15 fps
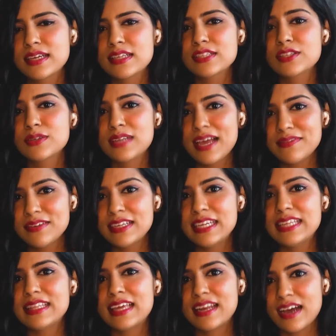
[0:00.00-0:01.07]
So definitely
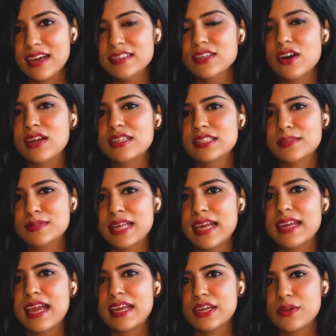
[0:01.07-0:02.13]
there are scholarships at
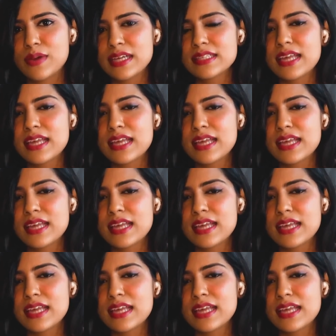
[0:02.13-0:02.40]
NUS